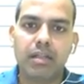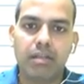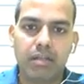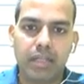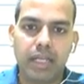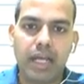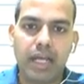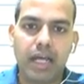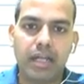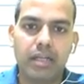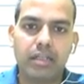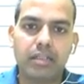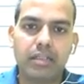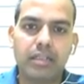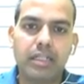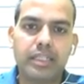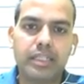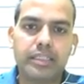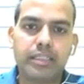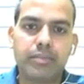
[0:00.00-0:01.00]
yeah,
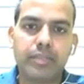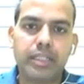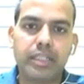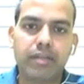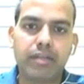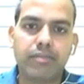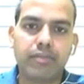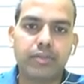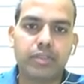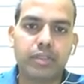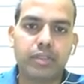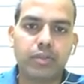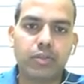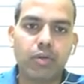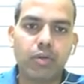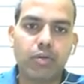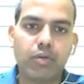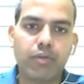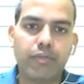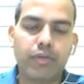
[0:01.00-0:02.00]
little bit confusion.
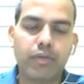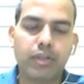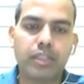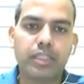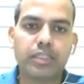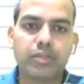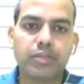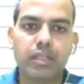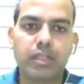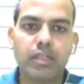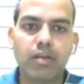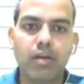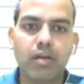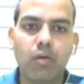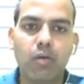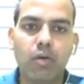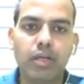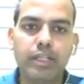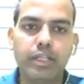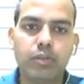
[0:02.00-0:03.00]
Don't go for this one.
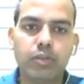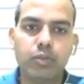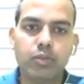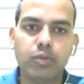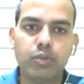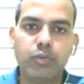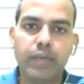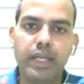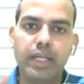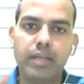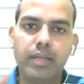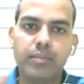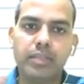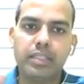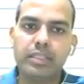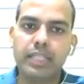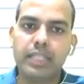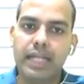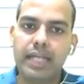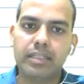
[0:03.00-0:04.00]
Only two
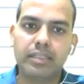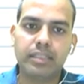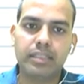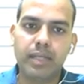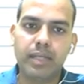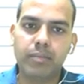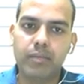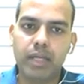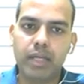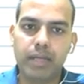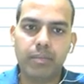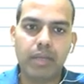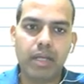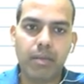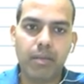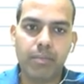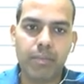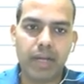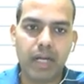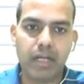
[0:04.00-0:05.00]
variables at a time can be
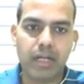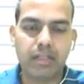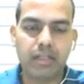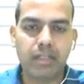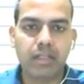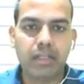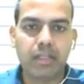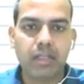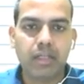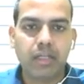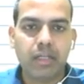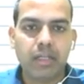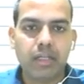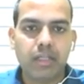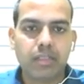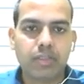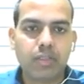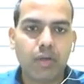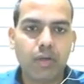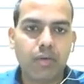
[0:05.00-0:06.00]
compared.
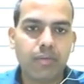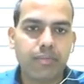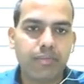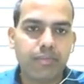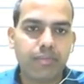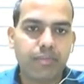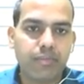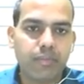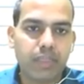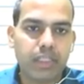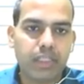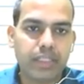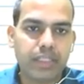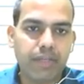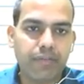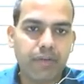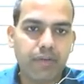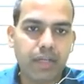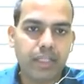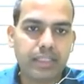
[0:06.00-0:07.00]
So say
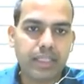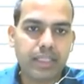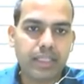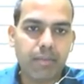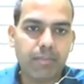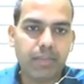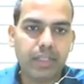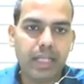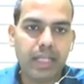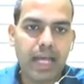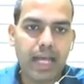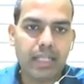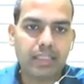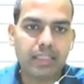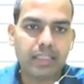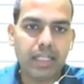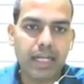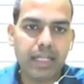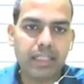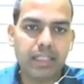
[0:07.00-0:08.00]
for example the
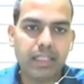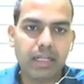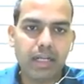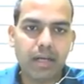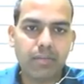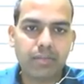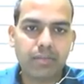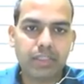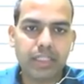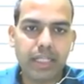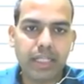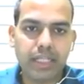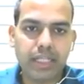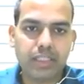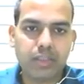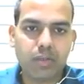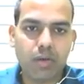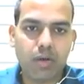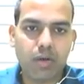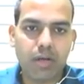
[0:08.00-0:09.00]
answer either comes
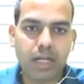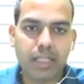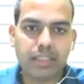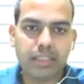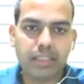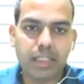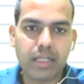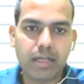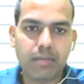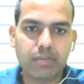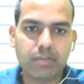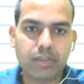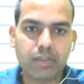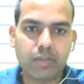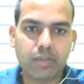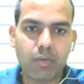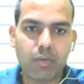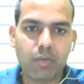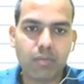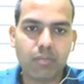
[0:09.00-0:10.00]
yes or answer comes
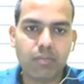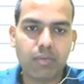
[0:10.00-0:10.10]
no.